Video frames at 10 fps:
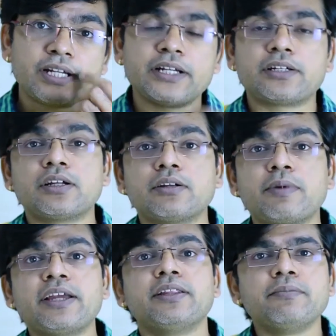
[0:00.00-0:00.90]
They
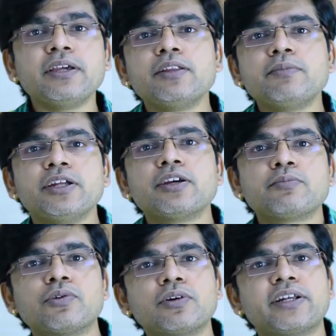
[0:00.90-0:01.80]
determine the mean,
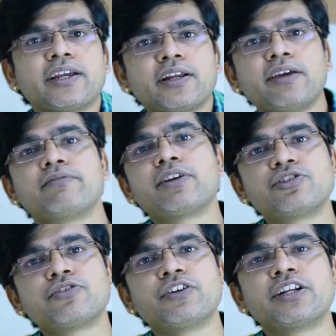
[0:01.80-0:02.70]
median, mode, take an
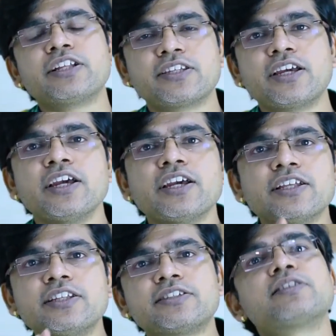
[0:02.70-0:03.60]
average of it and say
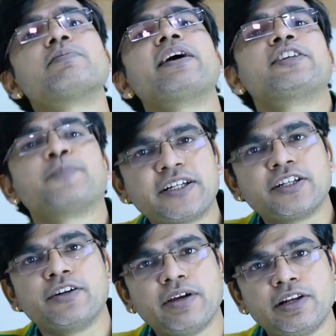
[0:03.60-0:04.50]
this is my
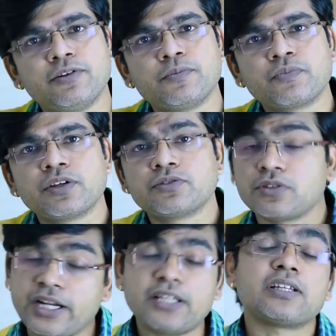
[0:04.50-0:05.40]
expected value.
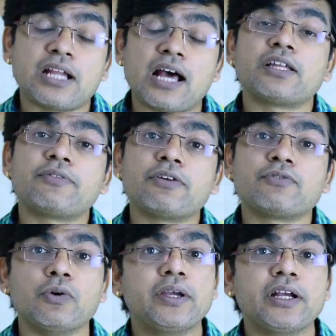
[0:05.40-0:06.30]
So that is another way
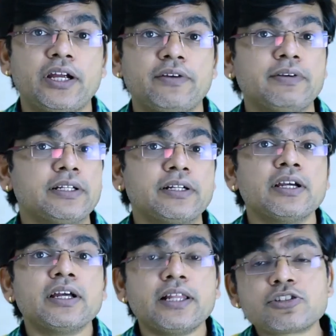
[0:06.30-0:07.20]
of going ahead with it.
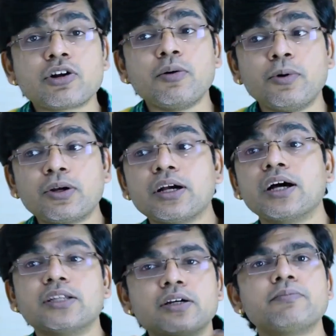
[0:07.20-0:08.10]
Let's talk about
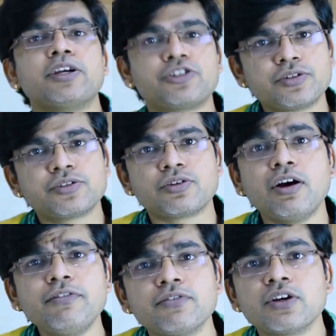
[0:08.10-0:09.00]
other measures
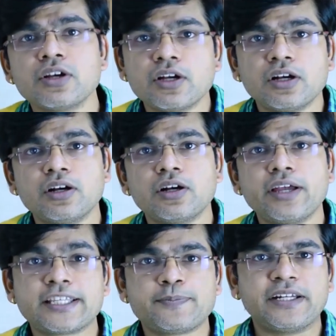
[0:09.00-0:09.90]
of
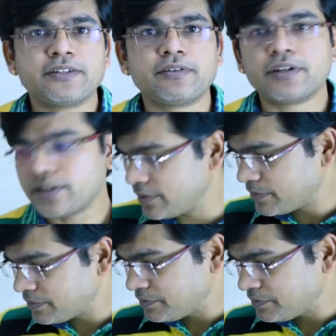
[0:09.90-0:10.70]
expected return.